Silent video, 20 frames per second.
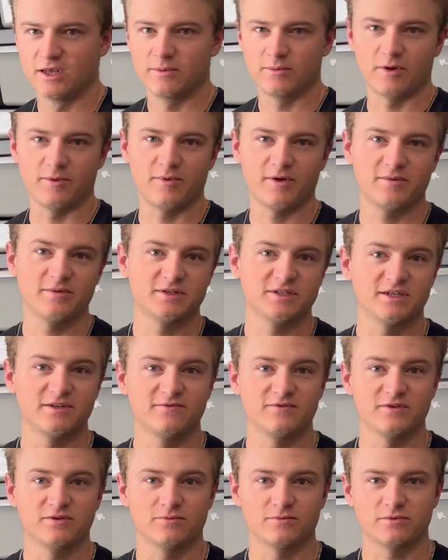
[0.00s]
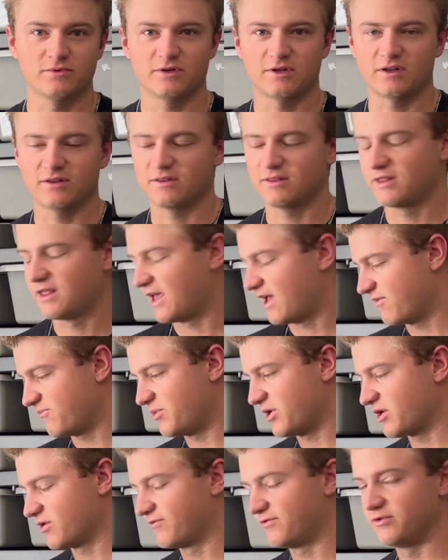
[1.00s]
My babies they have
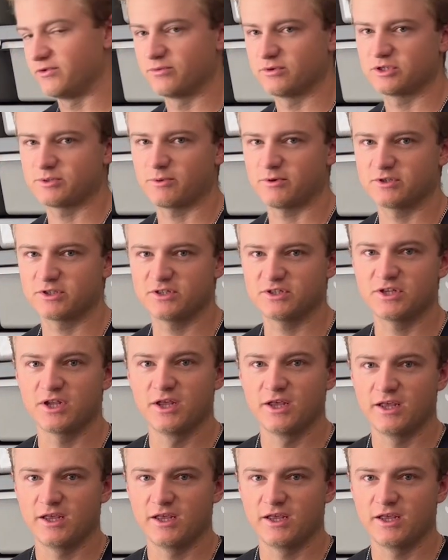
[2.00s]
better food responses.